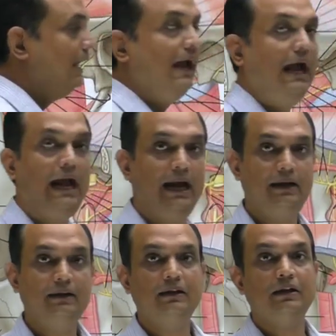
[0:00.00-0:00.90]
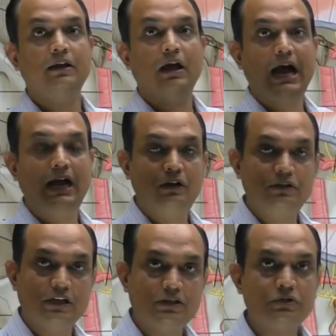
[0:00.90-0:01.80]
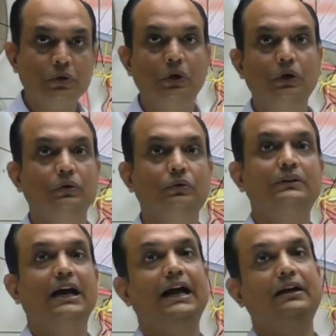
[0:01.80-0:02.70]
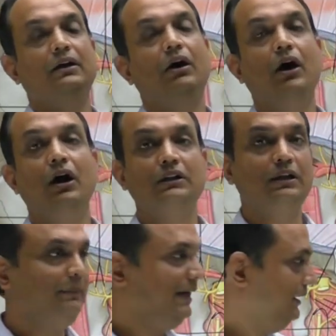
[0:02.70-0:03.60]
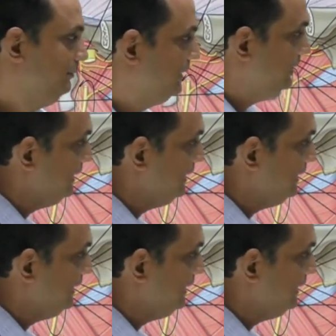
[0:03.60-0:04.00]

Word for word: and I just told you that on the mandible